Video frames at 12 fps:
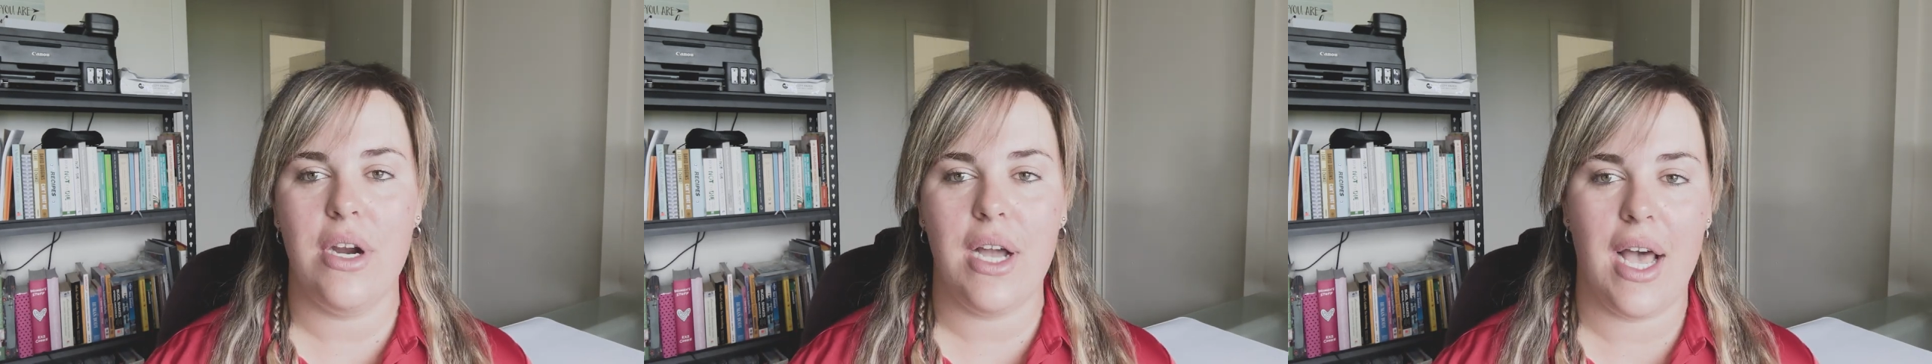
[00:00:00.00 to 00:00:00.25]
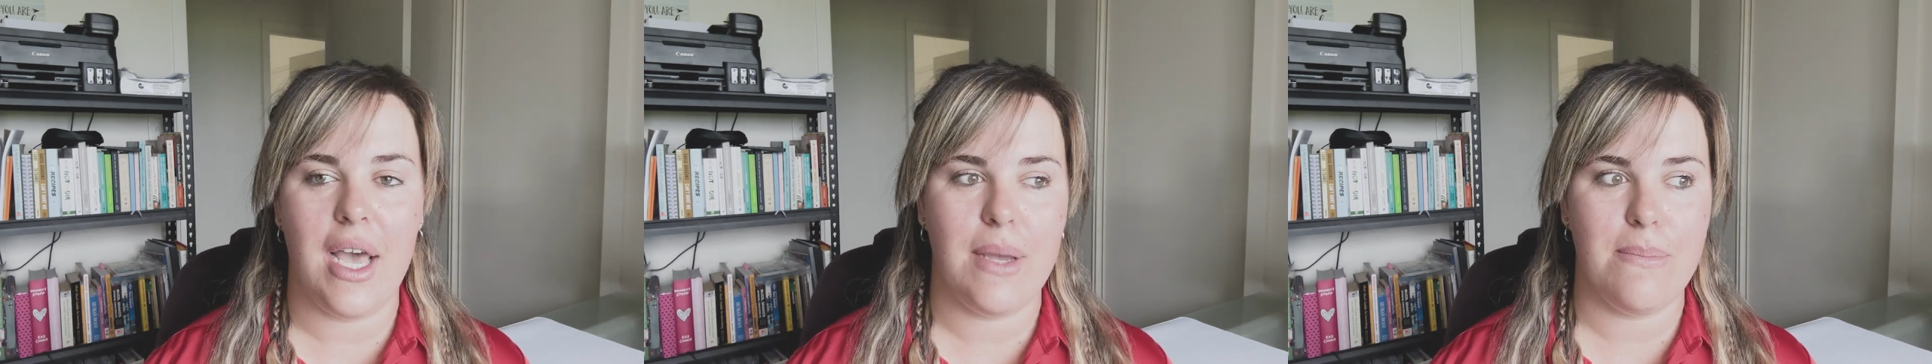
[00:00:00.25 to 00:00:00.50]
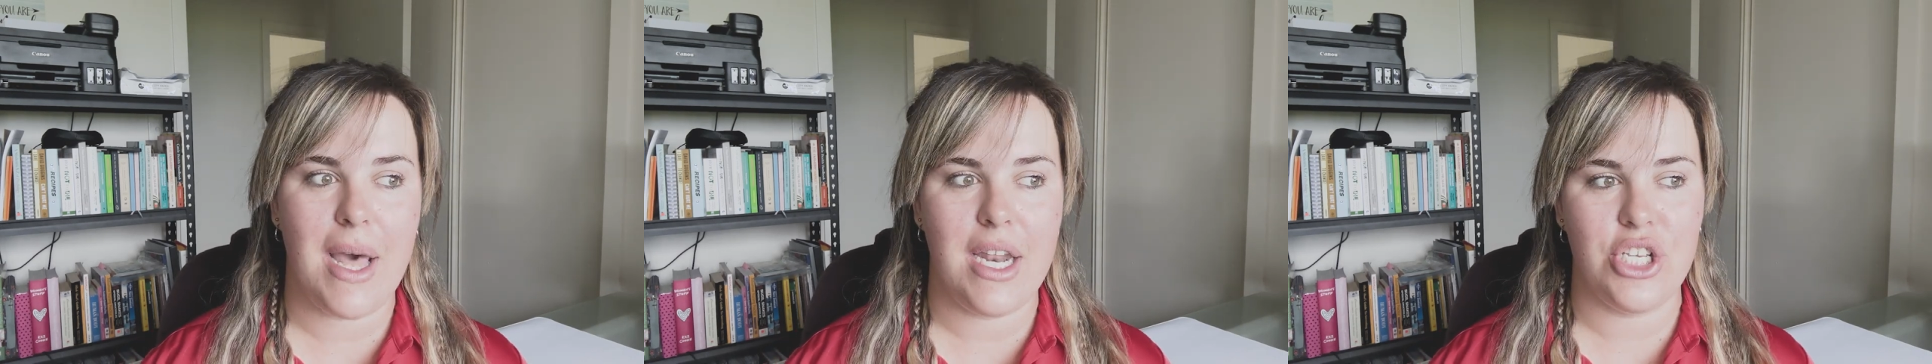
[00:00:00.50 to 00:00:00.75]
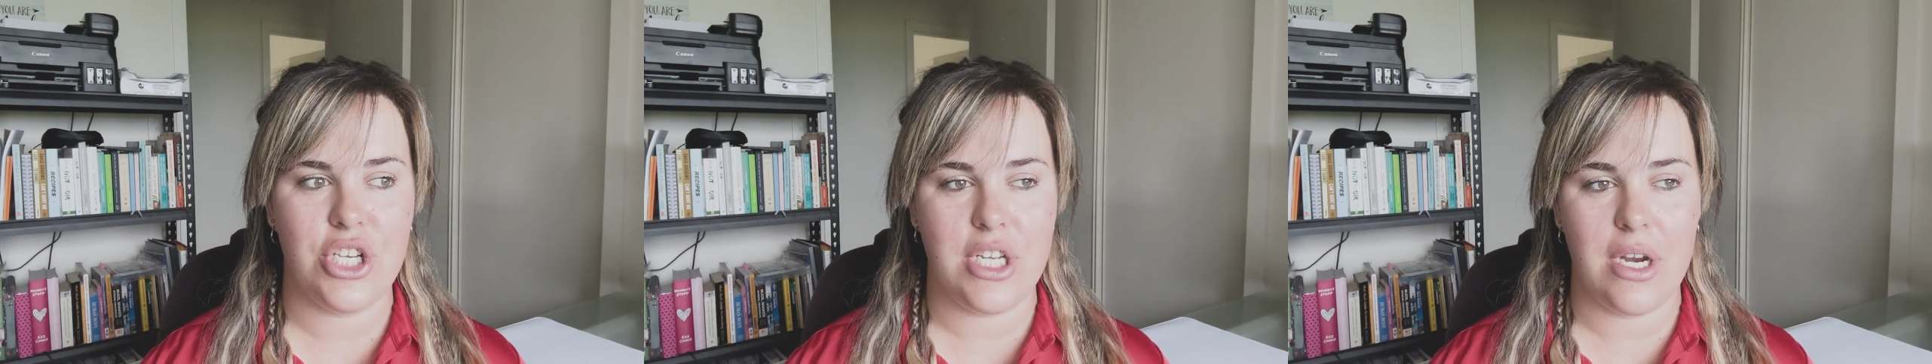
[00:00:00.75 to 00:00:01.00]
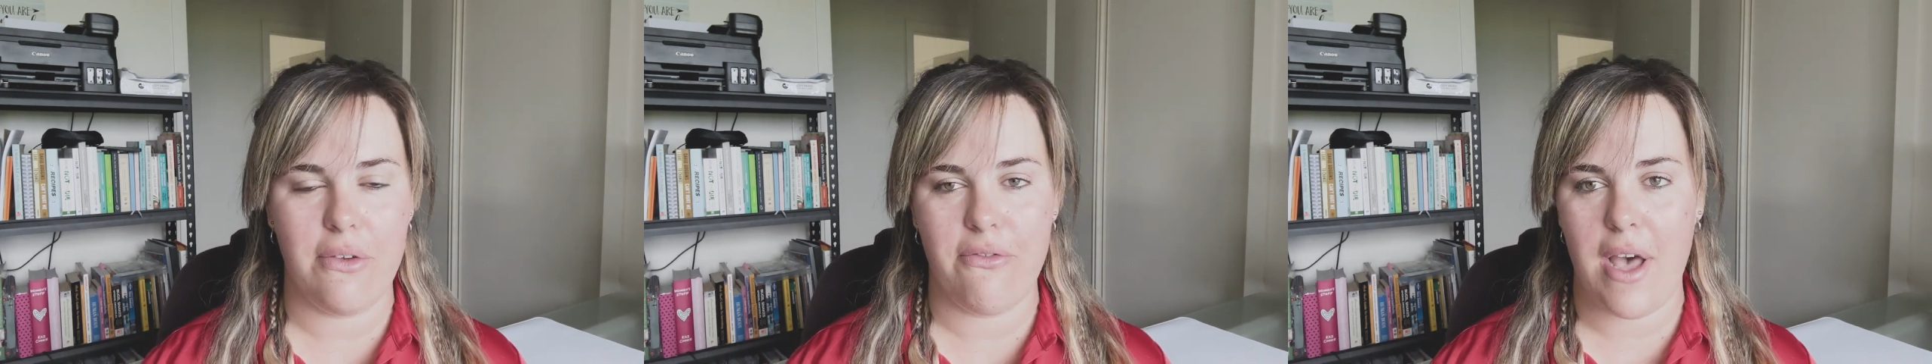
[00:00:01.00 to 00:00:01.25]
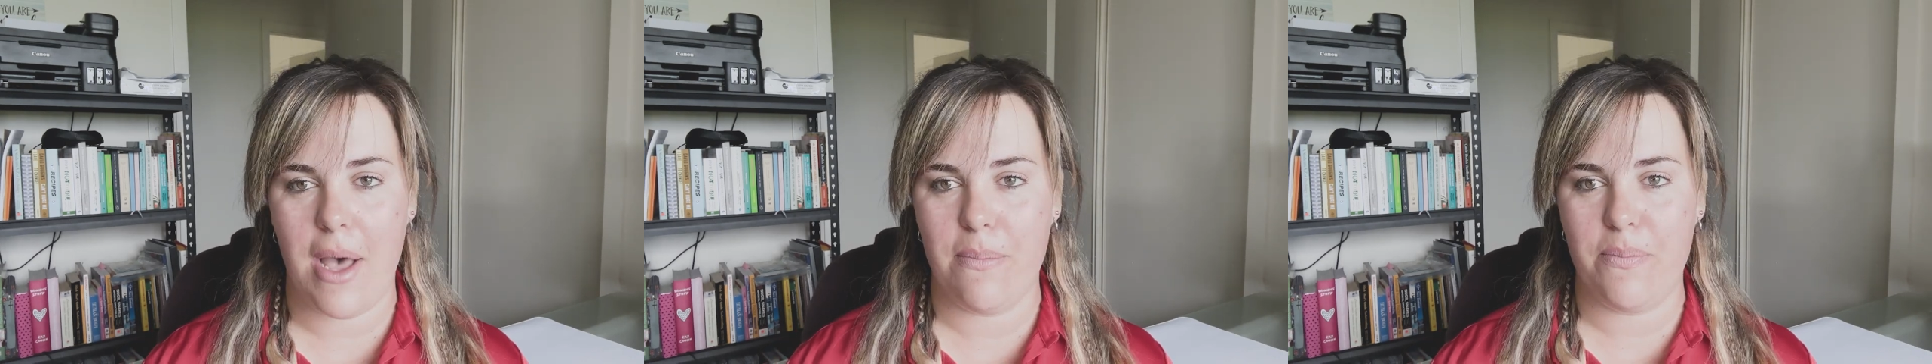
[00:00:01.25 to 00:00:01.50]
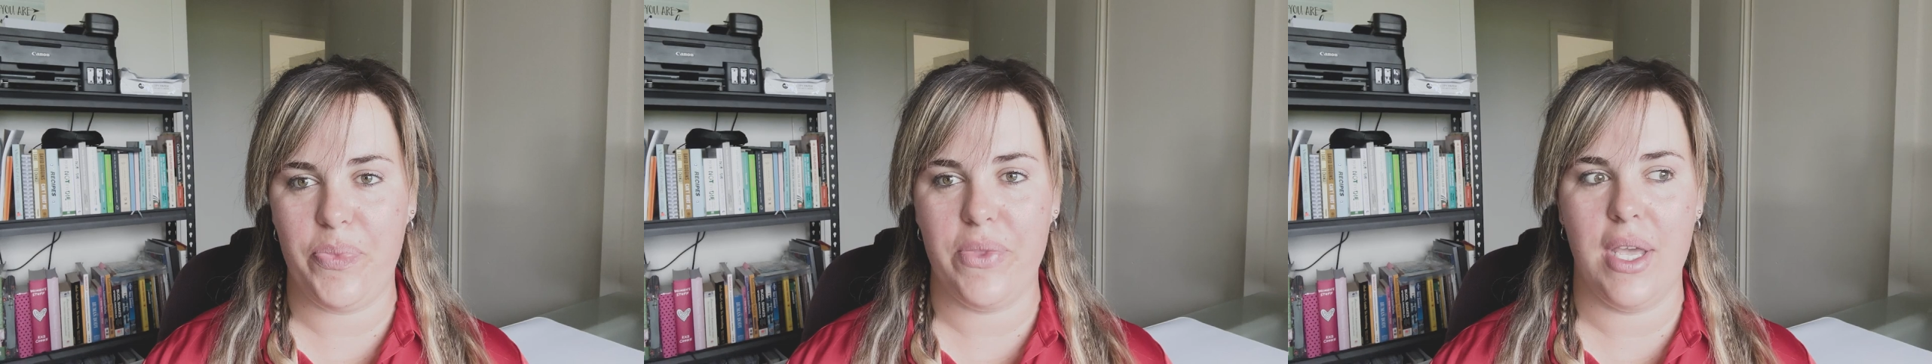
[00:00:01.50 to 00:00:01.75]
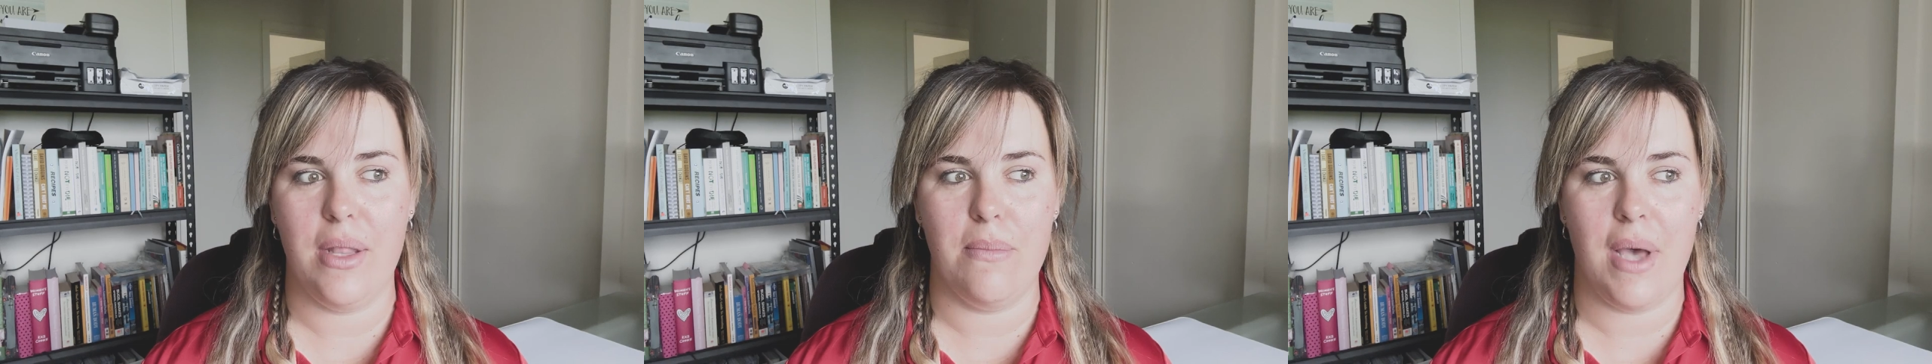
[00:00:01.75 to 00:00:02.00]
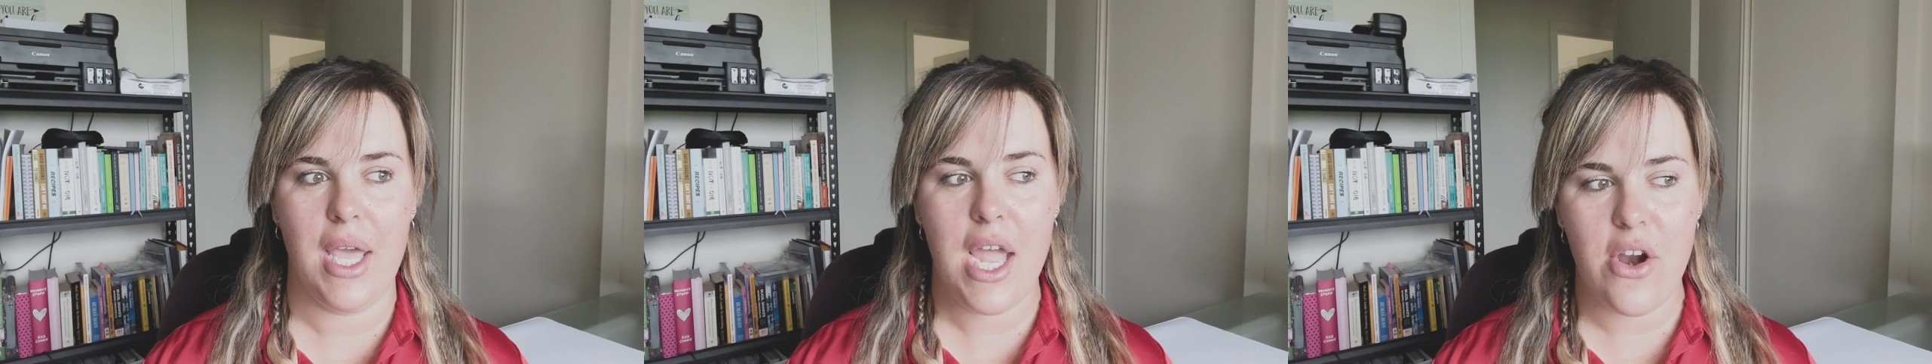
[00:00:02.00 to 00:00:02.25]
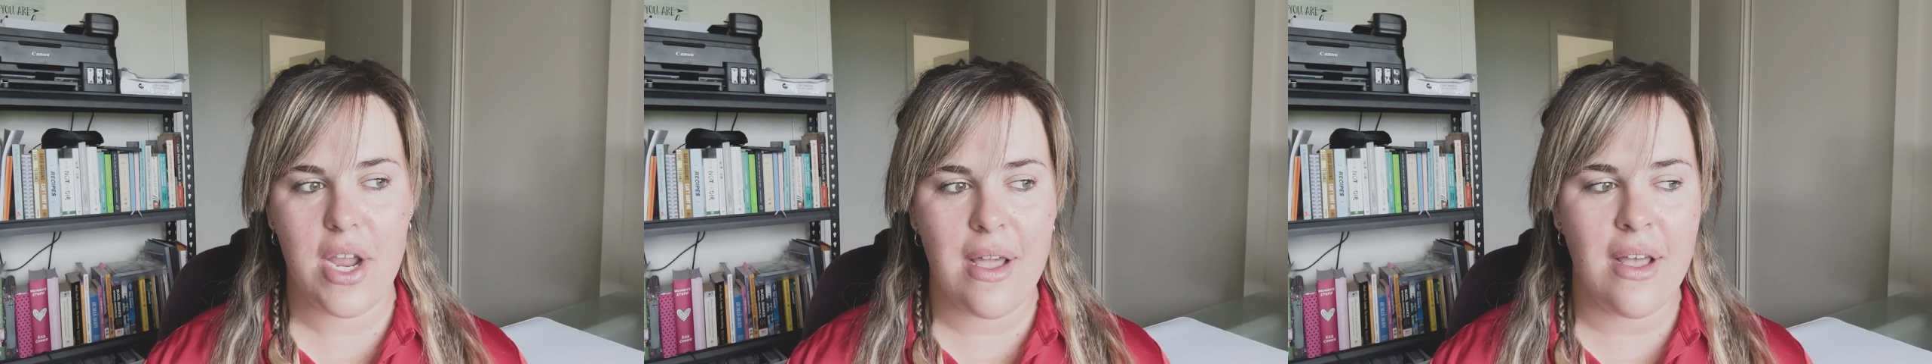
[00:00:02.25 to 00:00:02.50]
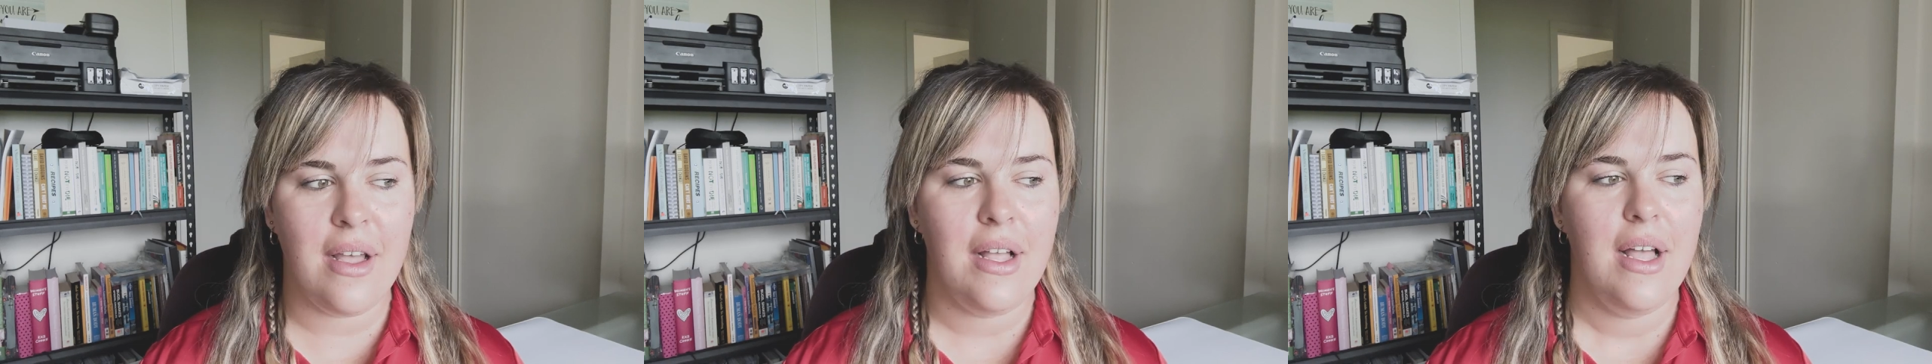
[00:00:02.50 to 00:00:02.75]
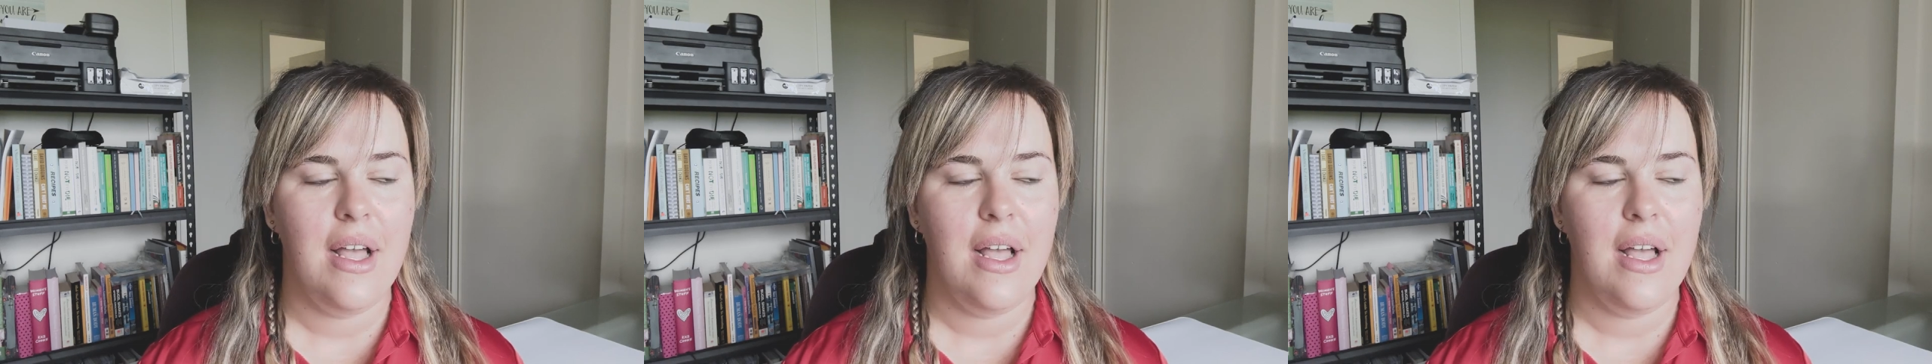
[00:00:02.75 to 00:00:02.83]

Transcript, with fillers: I manage a dairy farm in my area.